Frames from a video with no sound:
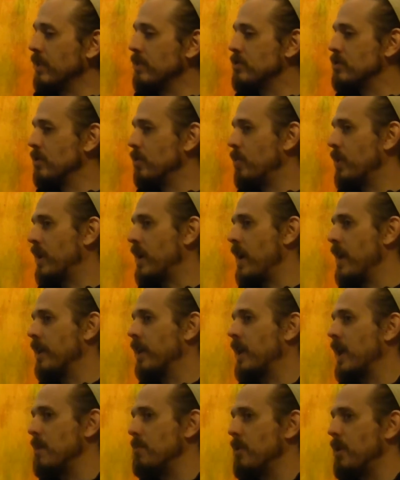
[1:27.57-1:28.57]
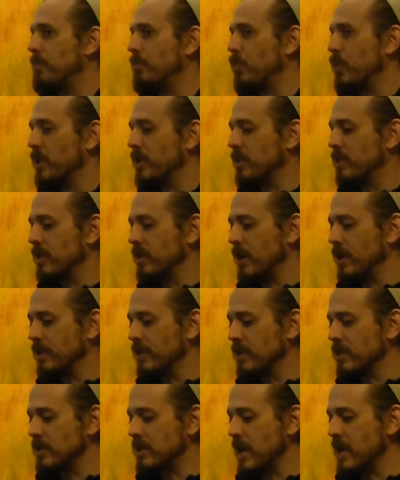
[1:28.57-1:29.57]
And so we kind of came up with
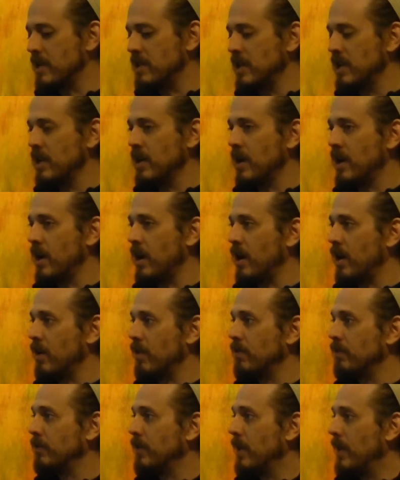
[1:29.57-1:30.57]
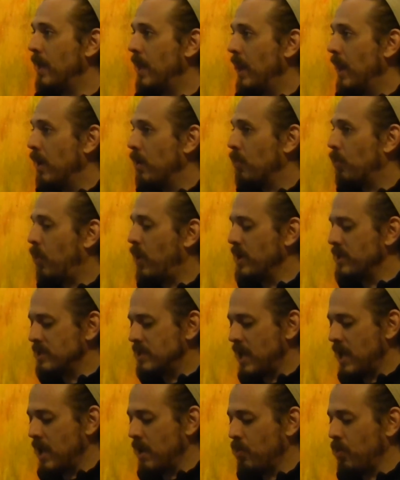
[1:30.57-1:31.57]
this idea of
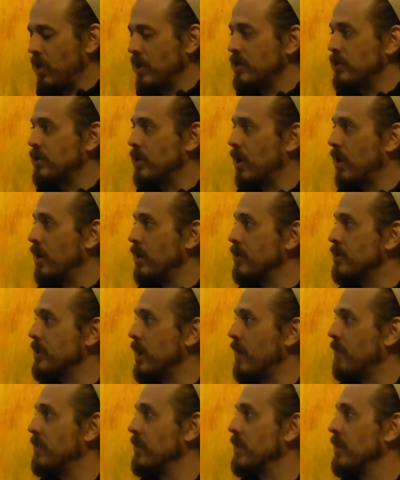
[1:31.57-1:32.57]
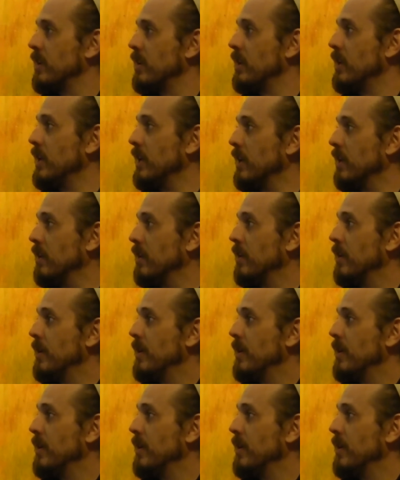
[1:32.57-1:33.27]
one day, one charge, everything you need.